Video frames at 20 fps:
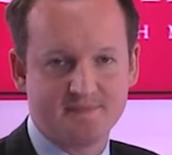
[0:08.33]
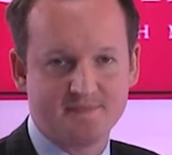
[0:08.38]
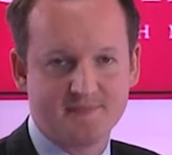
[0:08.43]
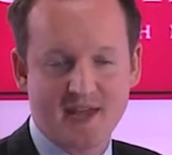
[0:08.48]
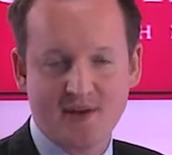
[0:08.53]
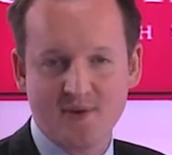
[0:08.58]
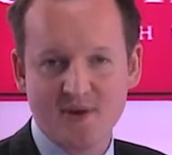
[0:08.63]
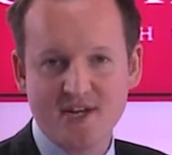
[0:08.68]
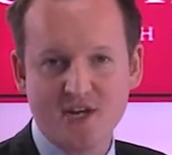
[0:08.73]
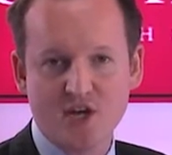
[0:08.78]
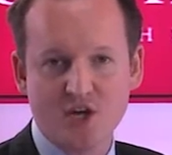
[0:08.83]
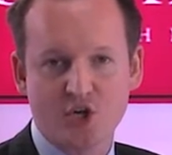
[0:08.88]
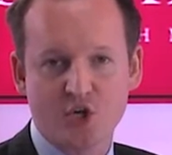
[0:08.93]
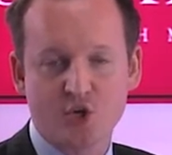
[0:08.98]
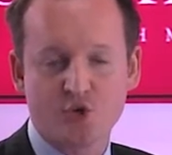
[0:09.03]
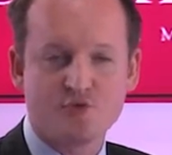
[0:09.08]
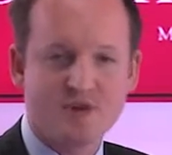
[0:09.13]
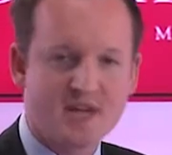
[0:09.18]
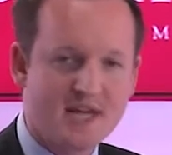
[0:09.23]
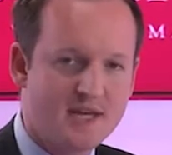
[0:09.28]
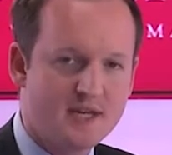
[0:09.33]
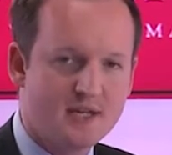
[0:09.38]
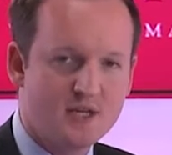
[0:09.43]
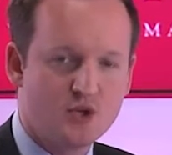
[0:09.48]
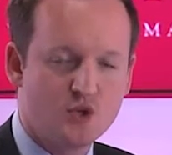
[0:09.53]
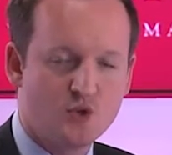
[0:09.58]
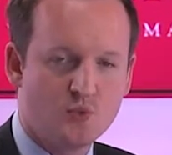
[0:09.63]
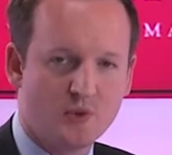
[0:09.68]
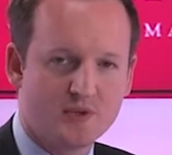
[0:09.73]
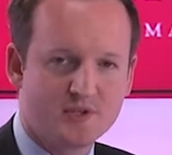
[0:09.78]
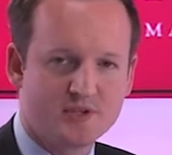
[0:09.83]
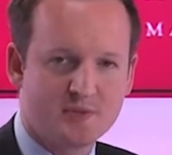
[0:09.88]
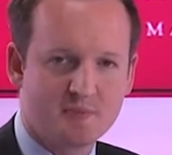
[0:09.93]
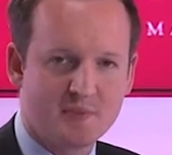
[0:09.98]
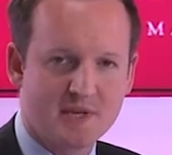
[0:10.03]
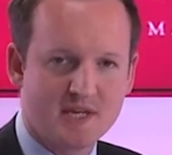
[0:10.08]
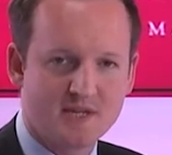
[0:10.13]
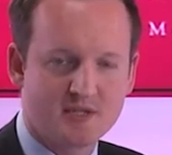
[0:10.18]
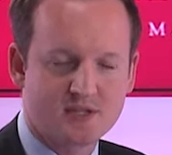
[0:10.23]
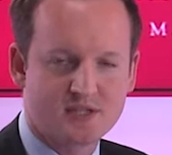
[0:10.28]
Now, in a career, you want to
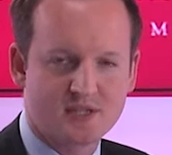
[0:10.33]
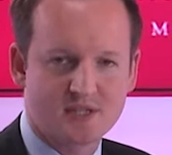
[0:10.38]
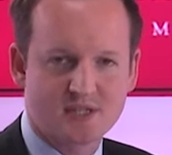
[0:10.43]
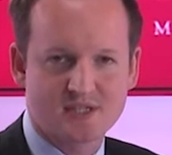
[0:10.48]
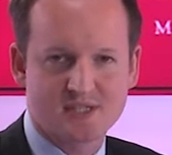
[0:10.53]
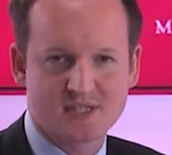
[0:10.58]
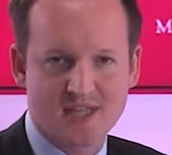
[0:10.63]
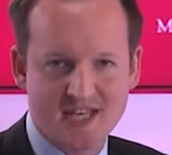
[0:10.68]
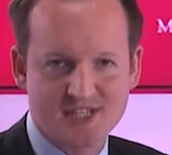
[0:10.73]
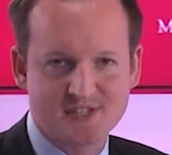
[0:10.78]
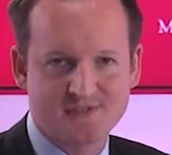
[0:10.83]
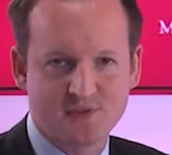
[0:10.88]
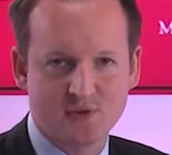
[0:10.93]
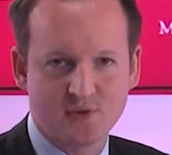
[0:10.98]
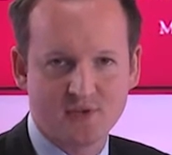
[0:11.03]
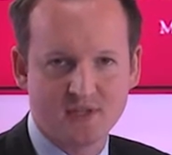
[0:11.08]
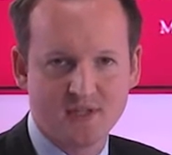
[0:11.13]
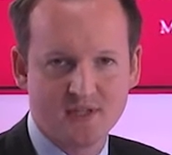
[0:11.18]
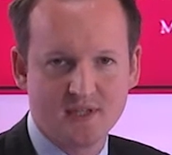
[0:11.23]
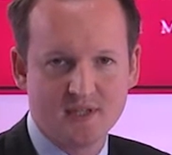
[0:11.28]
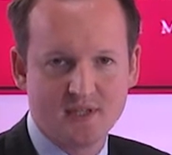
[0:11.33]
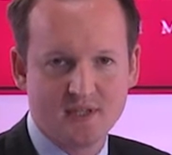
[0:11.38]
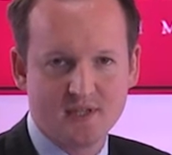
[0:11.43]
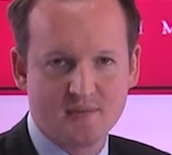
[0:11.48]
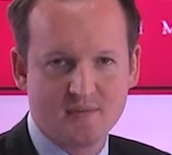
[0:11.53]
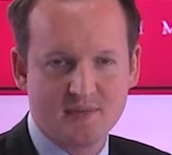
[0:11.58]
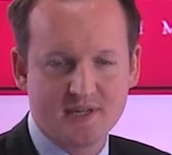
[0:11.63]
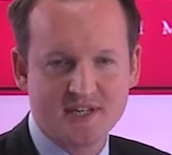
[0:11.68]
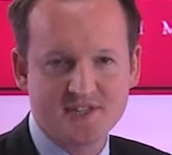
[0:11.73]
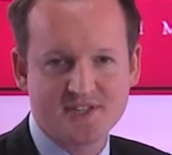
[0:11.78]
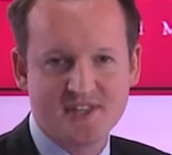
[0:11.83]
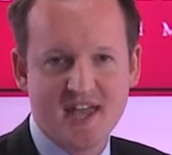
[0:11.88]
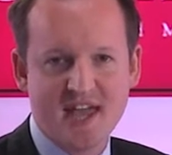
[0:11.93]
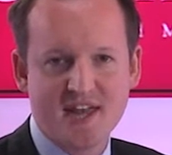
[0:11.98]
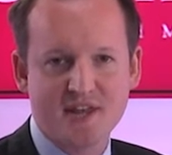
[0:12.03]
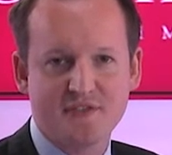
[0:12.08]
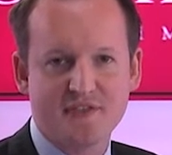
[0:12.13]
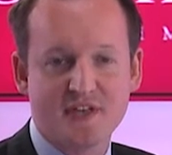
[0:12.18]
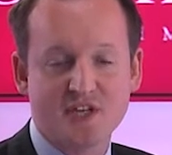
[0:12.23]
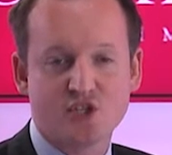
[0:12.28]
be successful, but is there
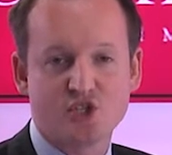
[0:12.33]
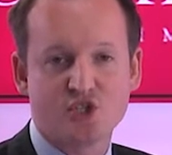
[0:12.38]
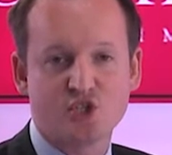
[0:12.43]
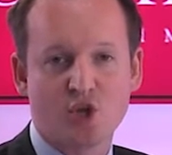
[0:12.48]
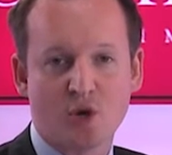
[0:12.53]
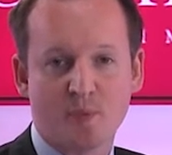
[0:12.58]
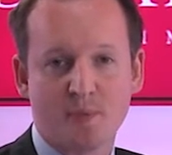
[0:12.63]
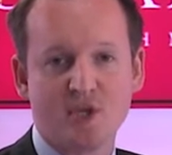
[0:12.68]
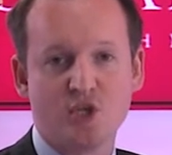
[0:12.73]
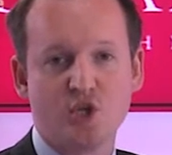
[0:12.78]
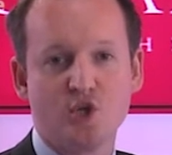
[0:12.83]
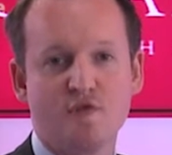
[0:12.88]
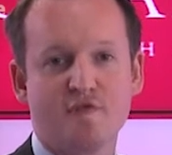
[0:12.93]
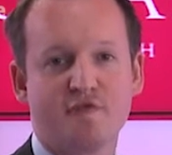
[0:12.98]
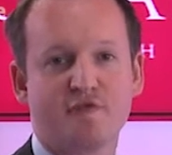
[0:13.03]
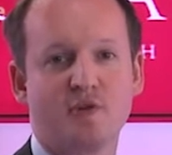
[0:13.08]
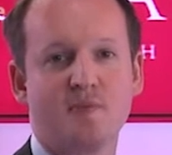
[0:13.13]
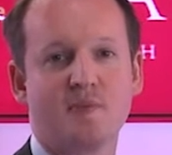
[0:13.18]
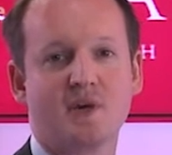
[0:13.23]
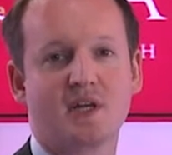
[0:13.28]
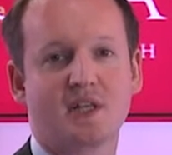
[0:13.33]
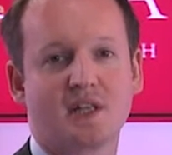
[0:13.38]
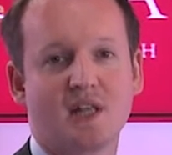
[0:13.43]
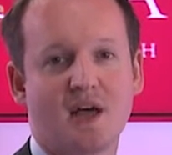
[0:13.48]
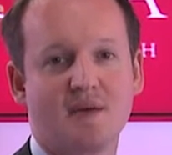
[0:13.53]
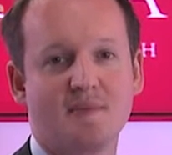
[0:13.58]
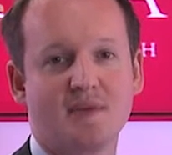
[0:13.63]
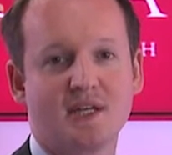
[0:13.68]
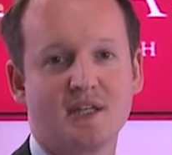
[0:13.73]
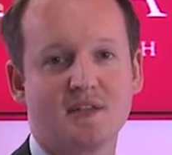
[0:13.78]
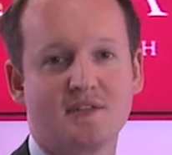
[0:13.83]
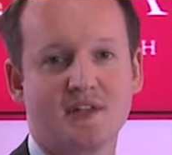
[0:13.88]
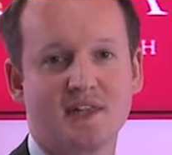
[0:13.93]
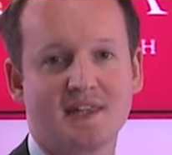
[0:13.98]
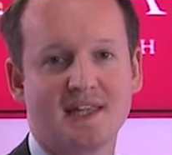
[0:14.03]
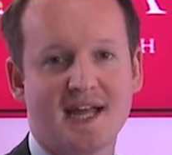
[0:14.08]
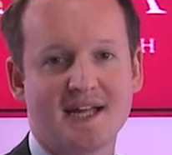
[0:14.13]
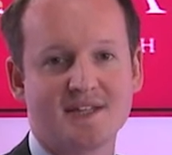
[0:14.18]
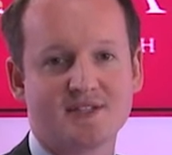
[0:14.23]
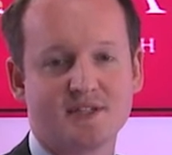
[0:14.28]
anything stopping you from climbing the
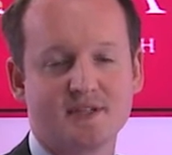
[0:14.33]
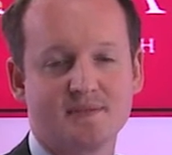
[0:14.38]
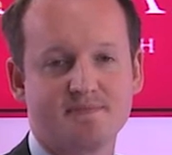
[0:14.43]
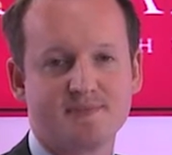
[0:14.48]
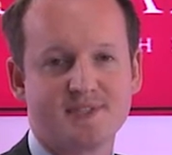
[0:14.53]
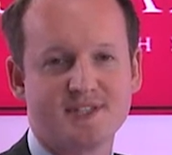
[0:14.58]
ladder?